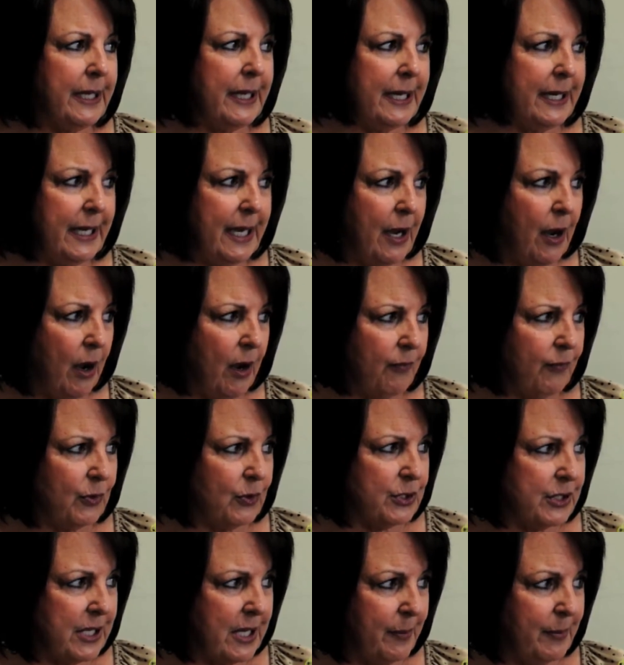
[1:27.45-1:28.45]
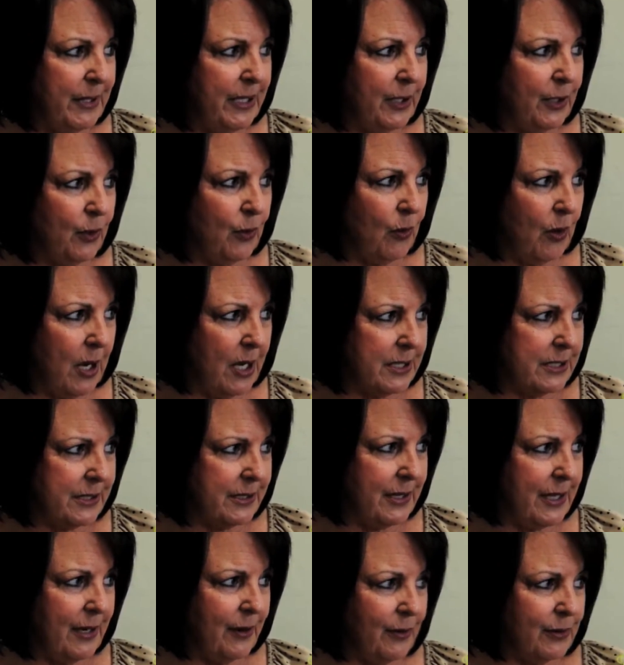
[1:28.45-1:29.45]
any offers coming across
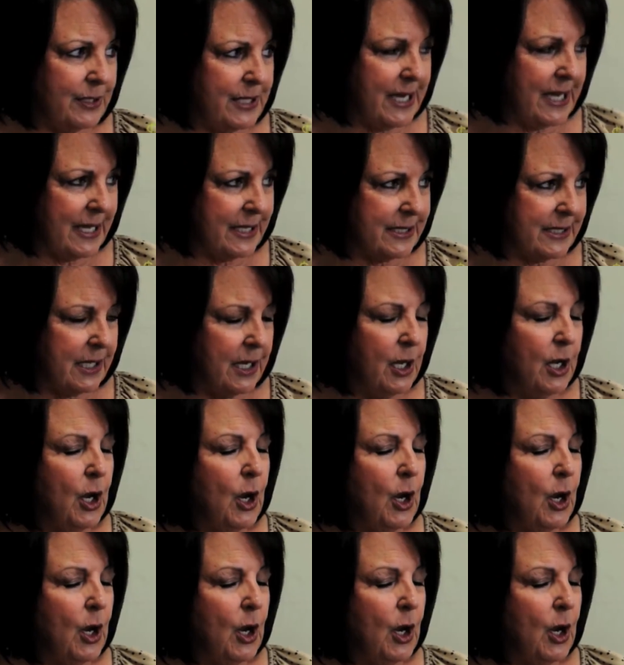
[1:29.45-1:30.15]
their desk